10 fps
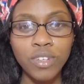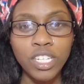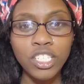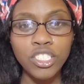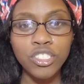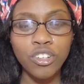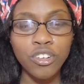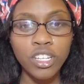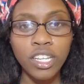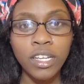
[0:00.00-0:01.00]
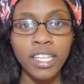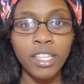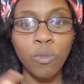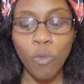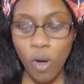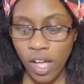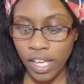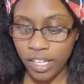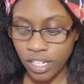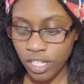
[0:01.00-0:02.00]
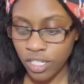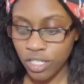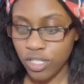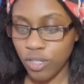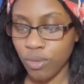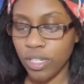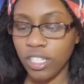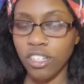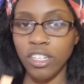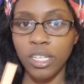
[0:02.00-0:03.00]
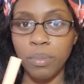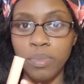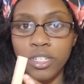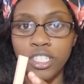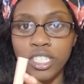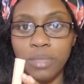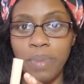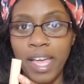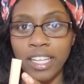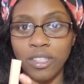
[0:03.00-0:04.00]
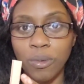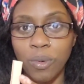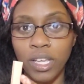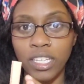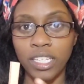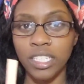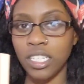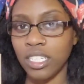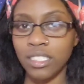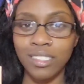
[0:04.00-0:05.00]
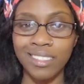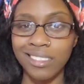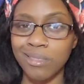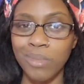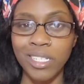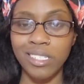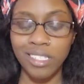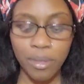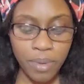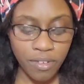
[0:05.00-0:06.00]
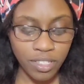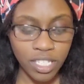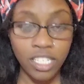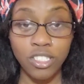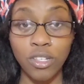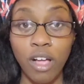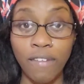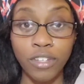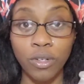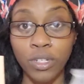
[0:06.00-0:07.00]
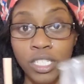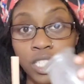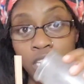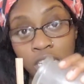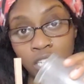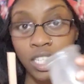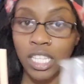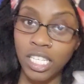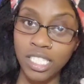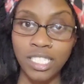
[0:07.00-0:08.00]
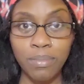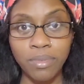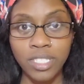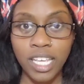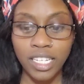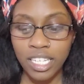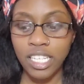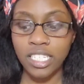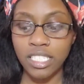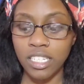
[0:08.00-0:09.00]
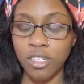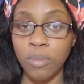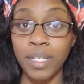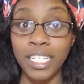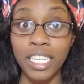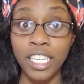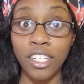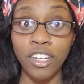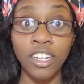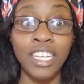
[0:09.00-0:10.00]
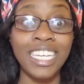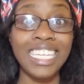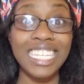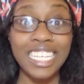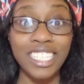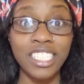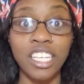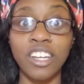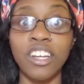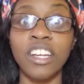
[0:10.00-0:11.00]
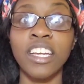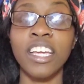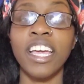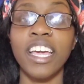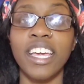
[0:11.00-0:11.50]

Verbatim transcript: it's really circular and then wide so it literally pushes back the wick and then it just messes up everything. So I've noticed this technique is a little bit cleaner, easier,